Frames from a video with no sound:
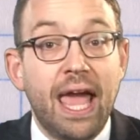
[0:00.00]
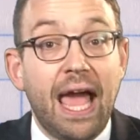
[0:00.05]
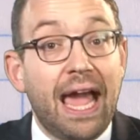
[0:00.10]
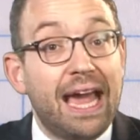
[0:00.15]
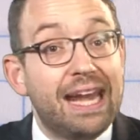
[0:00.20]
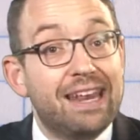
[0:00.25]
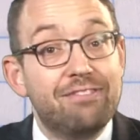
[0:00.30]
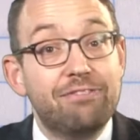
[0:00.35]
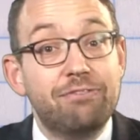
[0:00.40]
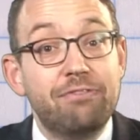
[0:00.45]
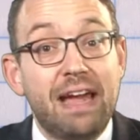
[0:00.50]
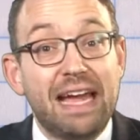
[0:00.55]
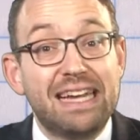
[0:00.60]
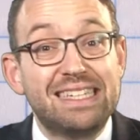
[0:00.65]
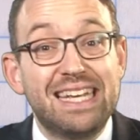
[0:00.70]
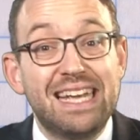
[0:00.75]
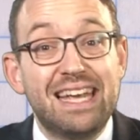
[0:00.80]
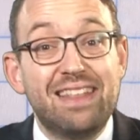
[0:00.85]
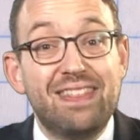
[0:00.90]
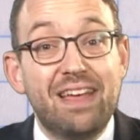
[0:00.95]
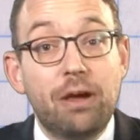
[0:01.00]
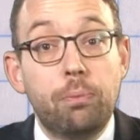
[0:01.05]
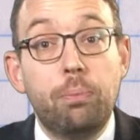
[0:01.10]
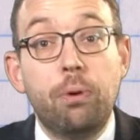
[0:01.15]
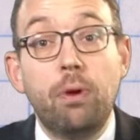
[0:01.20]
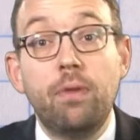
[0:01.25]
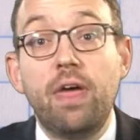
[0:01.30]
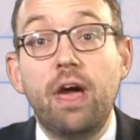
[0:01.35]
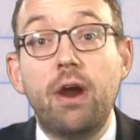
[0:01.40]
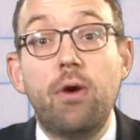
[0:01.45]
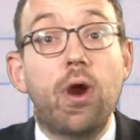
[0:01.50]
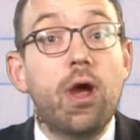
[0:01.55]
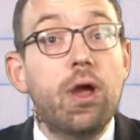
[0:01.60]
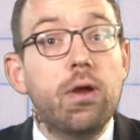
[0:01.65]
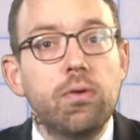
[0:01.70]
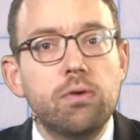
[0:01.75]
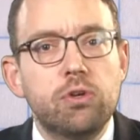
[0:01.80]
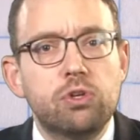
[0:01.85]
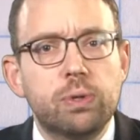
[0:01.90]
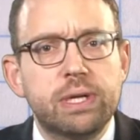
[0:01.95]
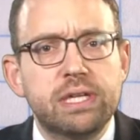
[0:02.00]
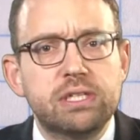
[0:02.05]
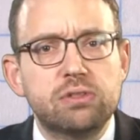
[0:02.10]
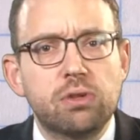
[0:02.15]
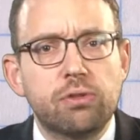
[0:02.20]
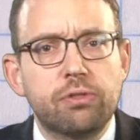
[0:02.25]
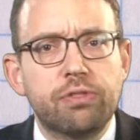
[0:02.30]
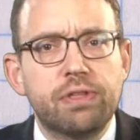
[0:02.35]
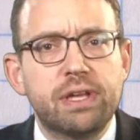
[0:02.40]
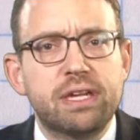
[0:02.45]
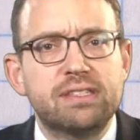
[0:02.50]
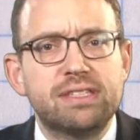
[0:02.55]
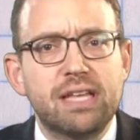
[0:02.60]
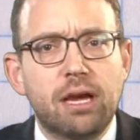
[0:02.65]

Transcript: And in fact, they'll put their own twist on things.